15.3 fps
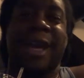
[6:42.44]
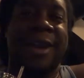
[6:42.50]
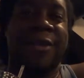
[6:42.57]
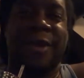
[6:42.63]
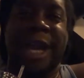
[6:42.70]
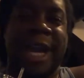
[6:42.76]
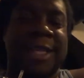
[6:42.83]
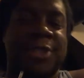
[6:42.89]
not
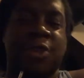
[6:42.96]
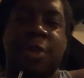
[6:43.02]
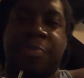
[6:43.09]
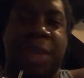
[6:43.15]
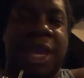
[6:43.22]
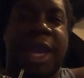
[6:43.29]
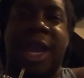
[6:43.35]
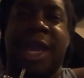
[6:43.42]
going to Altoona,
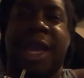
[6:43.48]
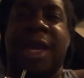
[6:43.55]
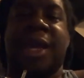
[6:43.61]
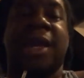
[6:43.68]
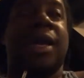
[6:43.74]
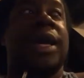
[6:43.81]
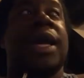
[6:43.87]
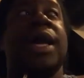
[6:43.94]

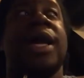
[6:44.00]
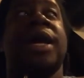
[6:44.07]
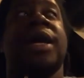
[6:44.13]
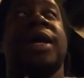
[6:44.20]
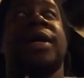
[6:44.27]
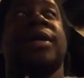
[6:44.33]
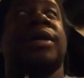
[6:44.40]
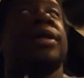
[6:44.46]

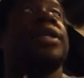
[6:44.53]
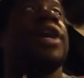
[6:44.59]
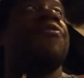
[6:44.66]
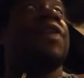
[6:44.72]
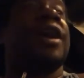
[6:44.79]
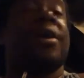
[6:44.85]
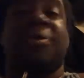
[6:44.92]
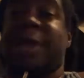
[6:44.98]
PA.
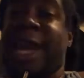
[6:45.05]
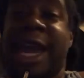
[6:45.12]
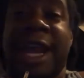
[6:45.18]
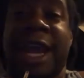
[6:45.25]
Definitely not going to